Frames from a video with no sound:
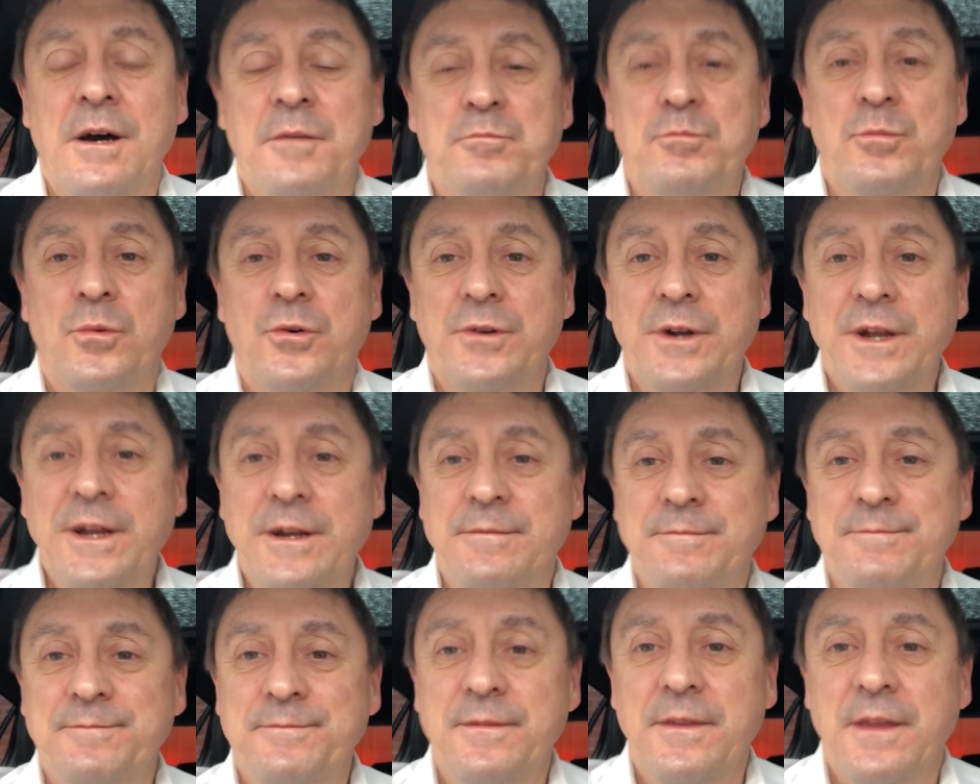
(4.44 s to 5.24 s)
Morning.
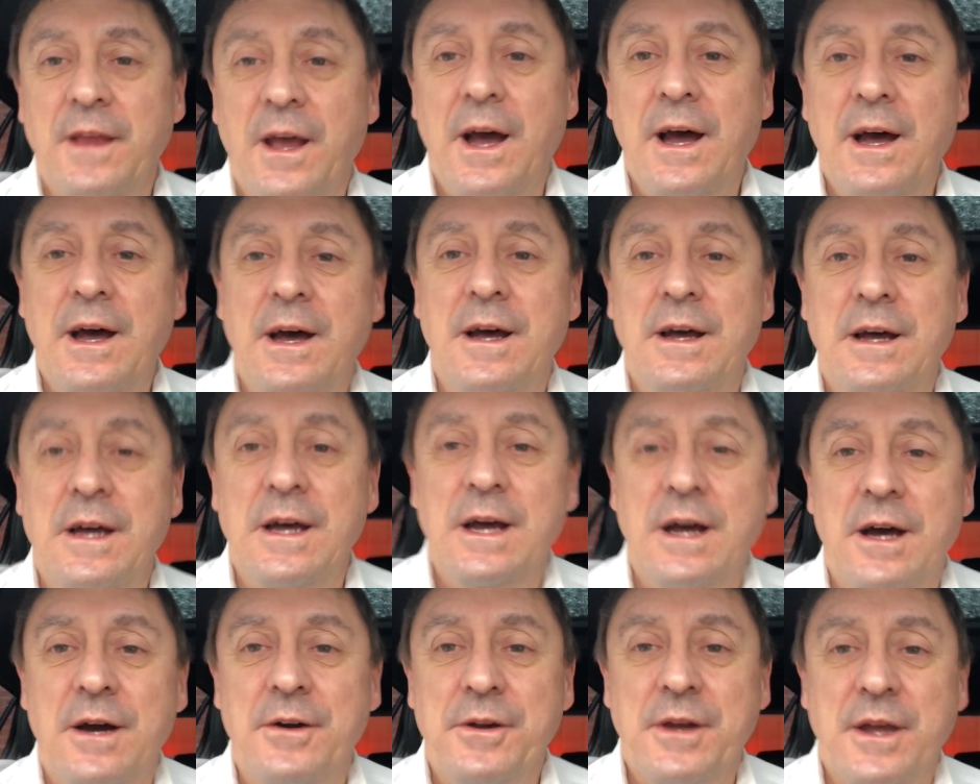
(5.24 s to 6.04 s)

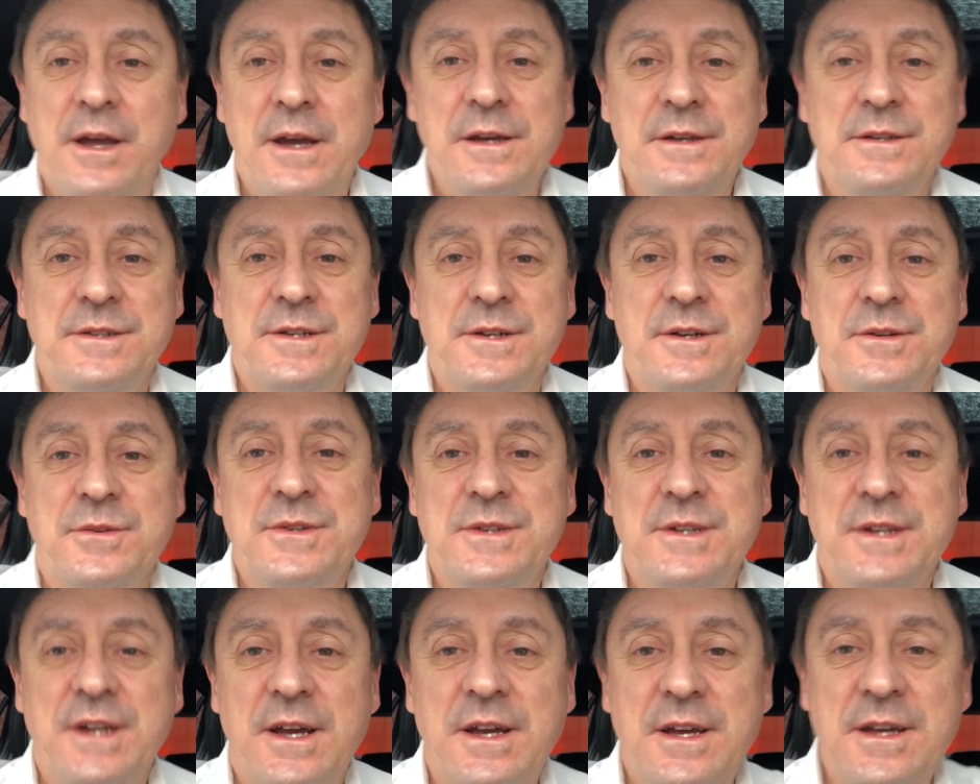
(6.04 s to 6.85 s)
Okay, so
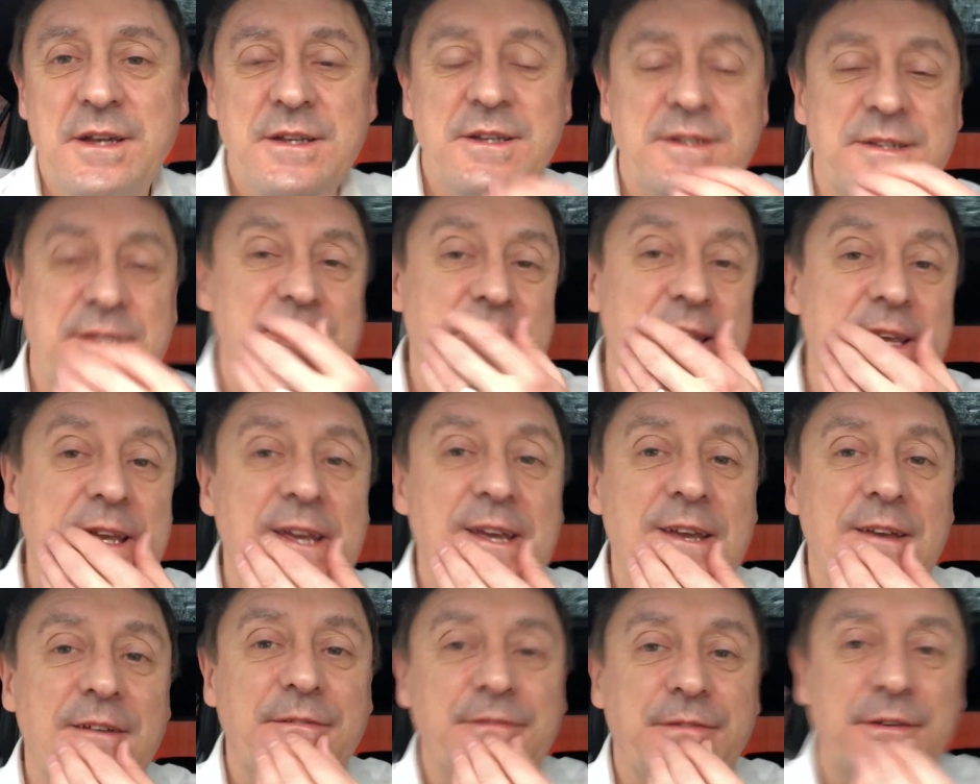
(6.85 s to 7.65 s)
today's
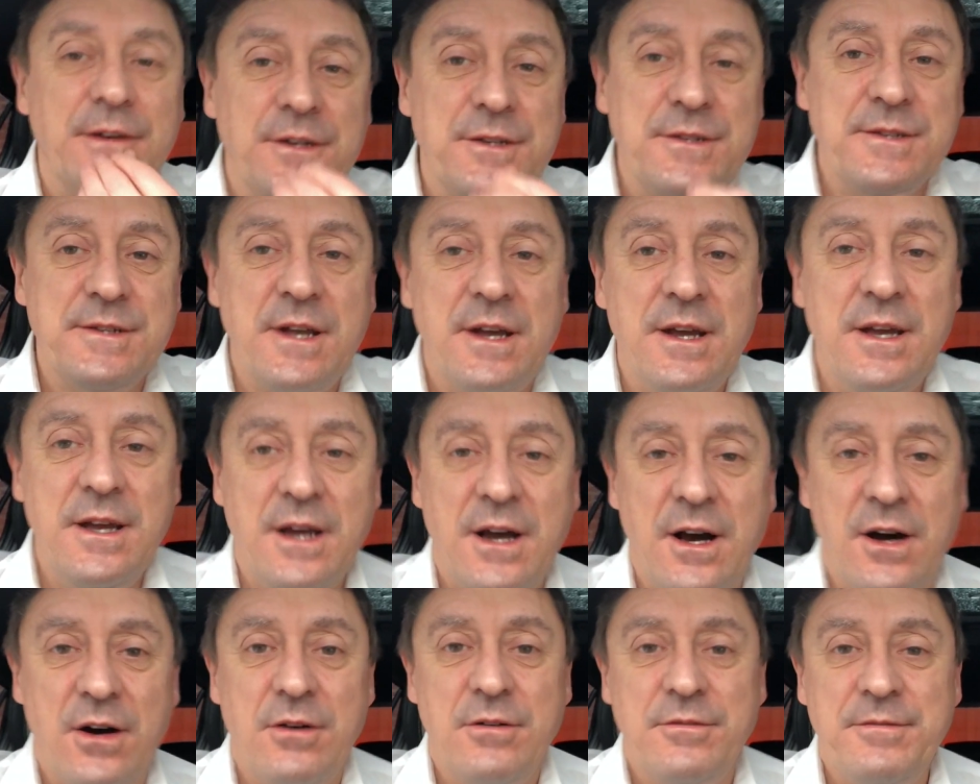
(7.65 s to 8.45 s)
the first day
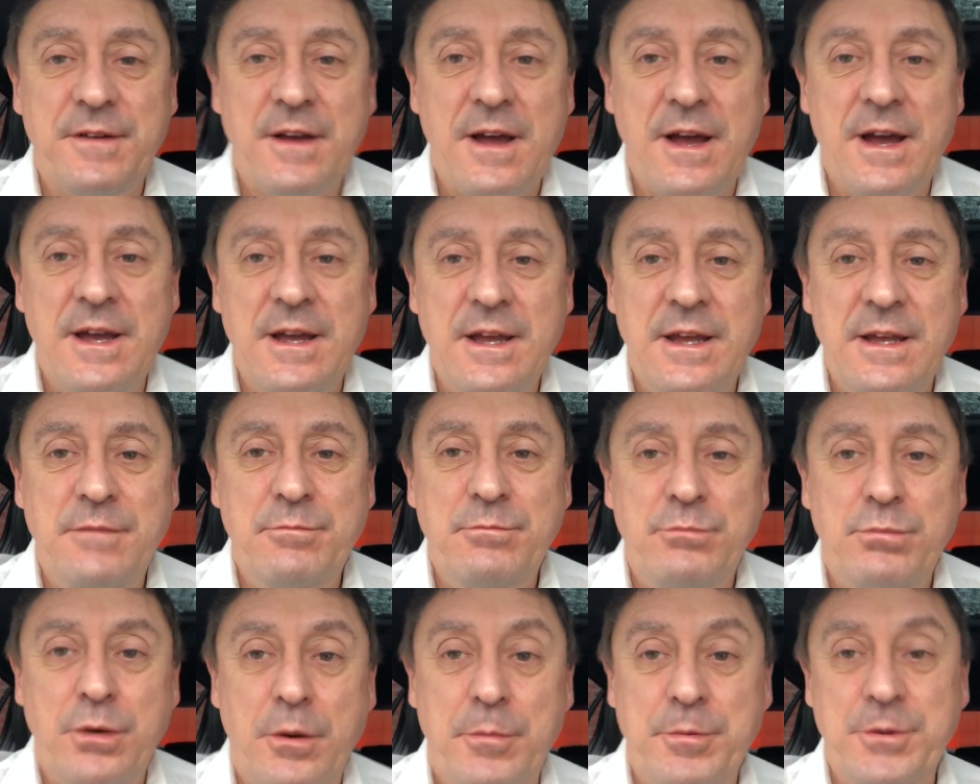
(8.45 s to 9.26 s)
of a
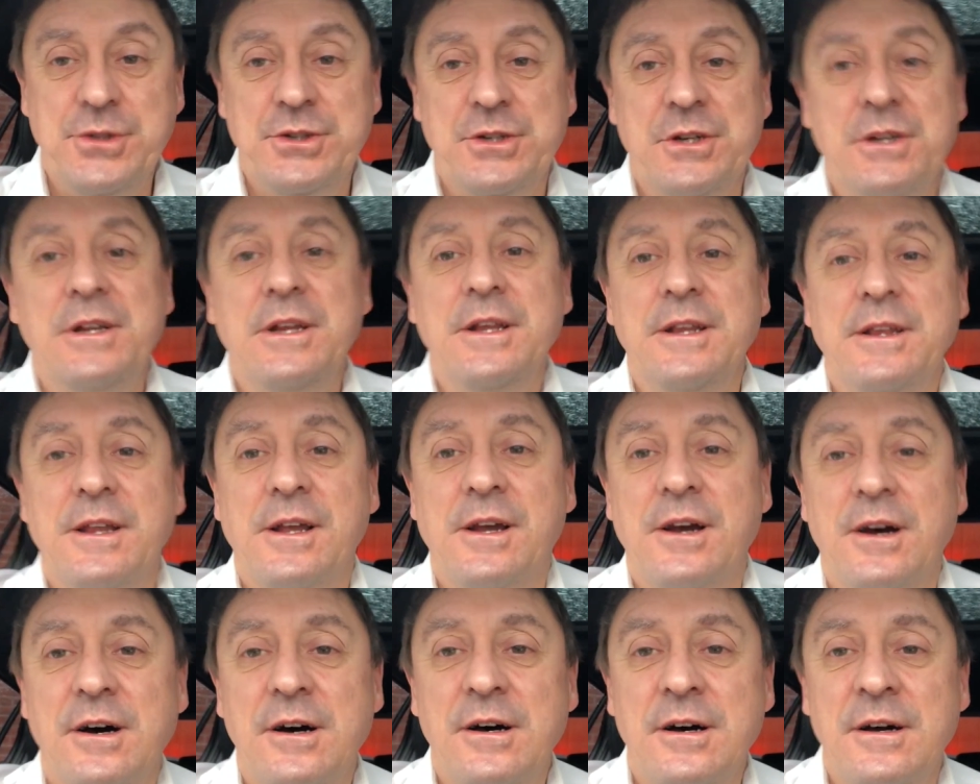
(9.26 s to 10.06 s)
proper journey in the
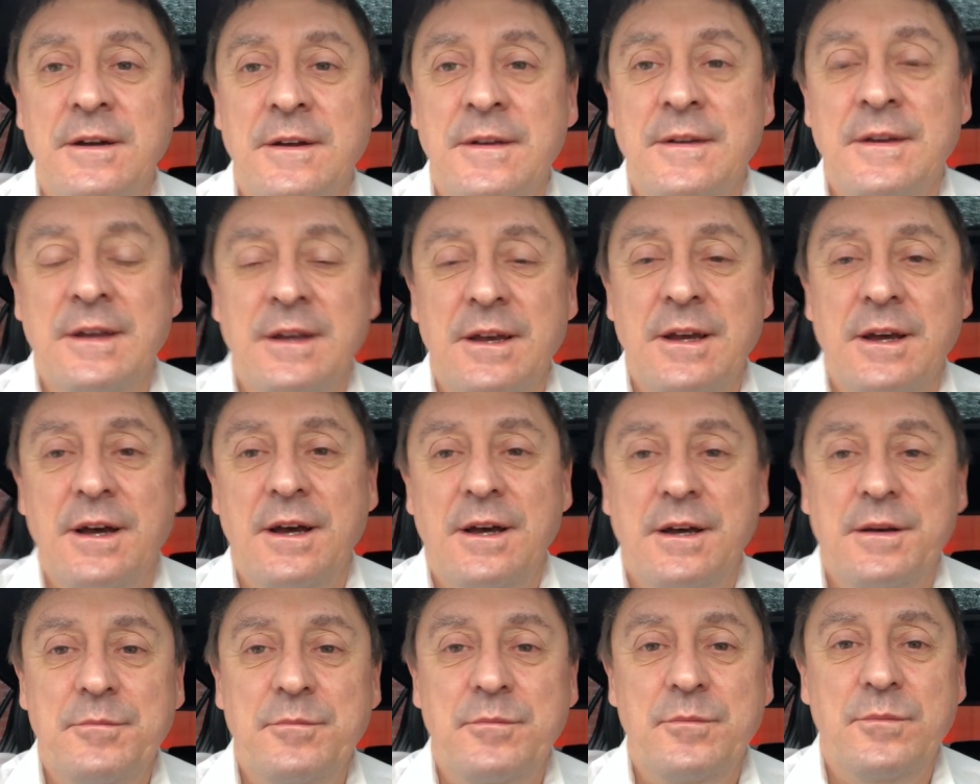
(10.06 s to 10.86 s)
car.
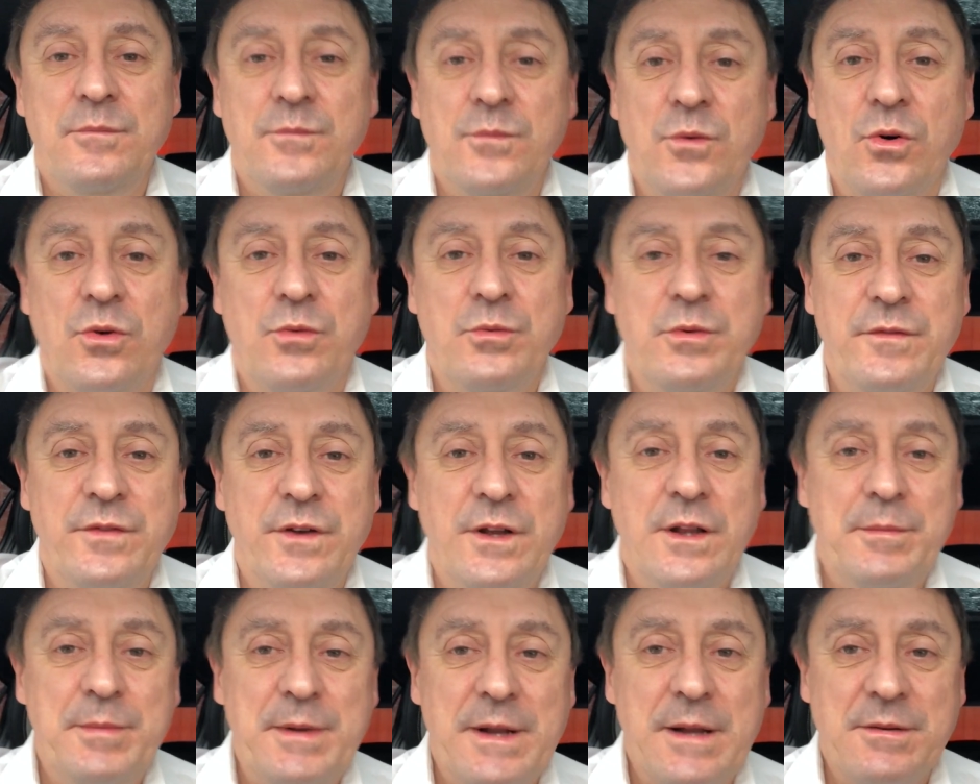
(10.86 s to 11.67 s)
All we've
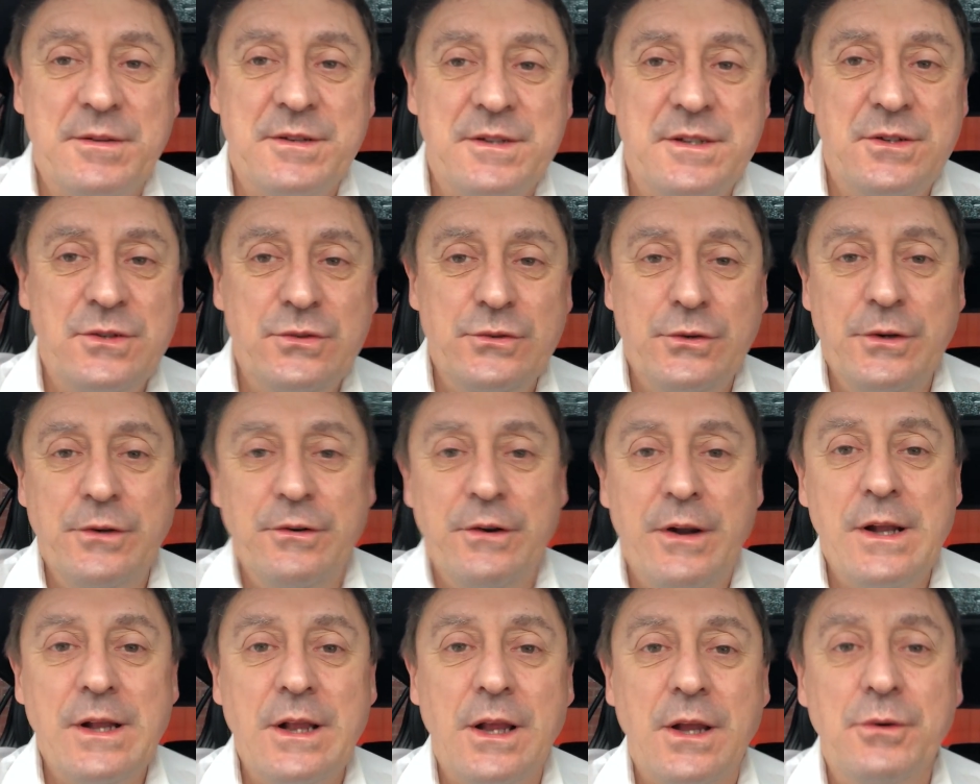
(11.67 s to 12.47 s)
really been able to do is run
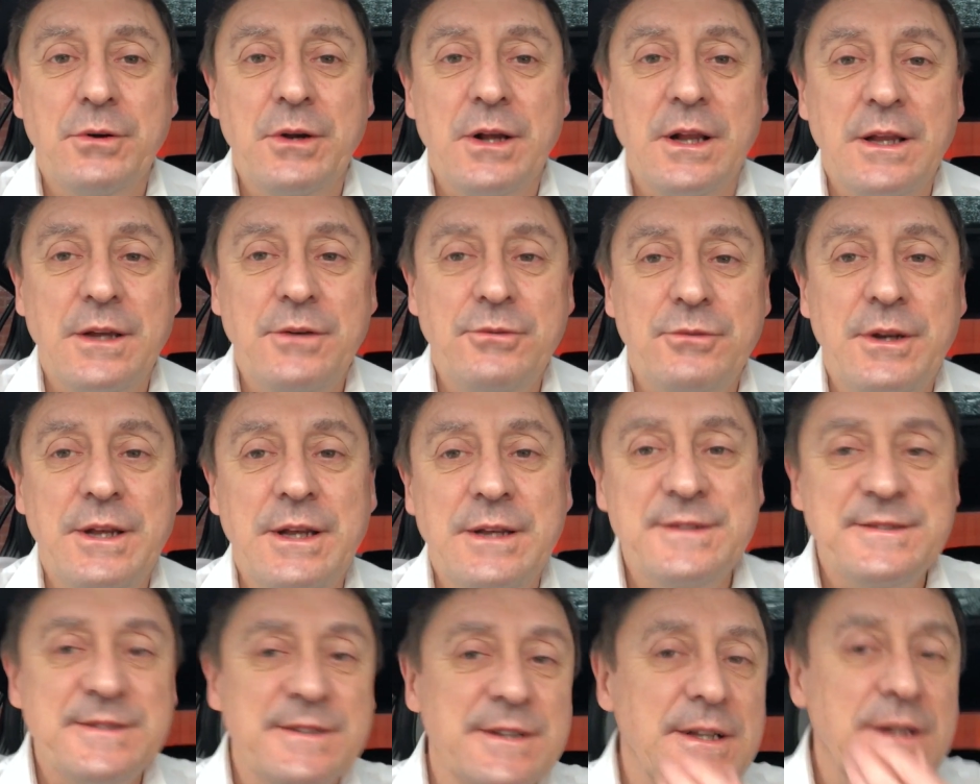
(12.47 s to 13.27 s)
around locally
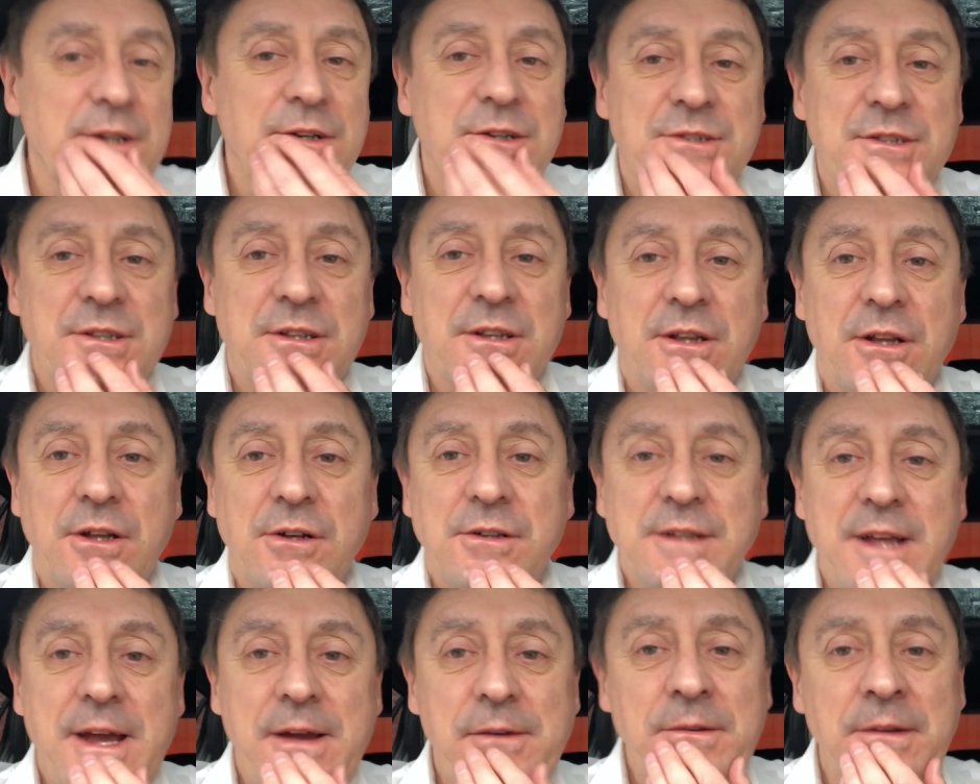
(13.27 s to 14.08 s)
recently because of the
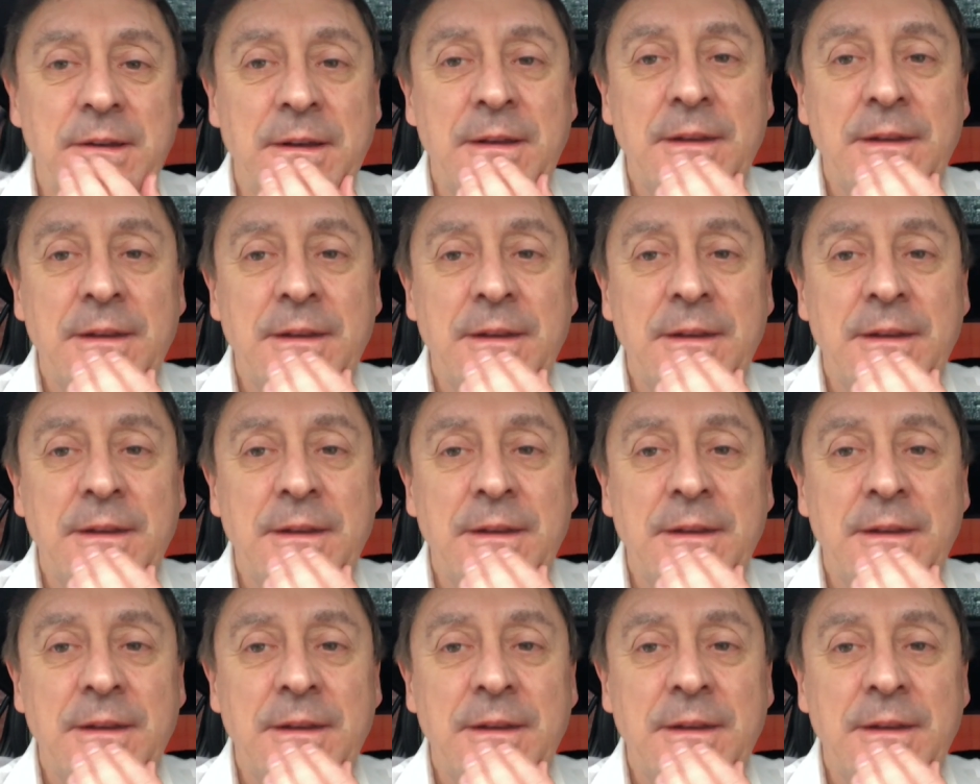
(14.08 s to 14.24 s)
lockdown.